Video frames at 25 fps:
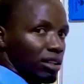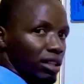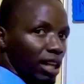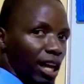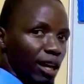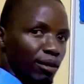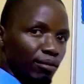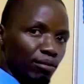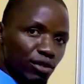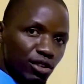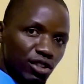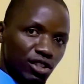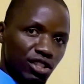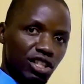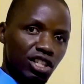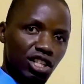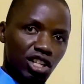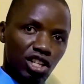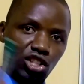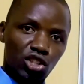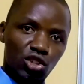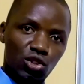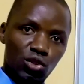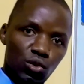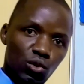times
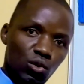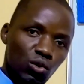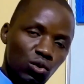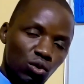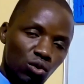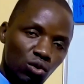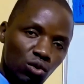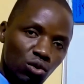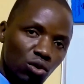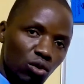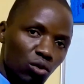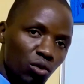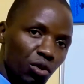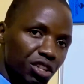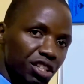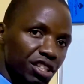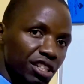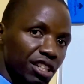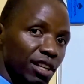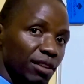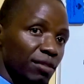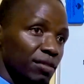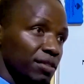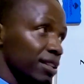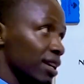2,
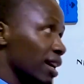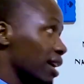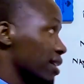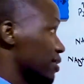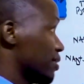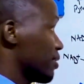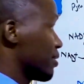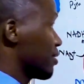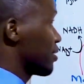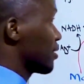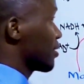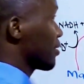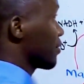which gives us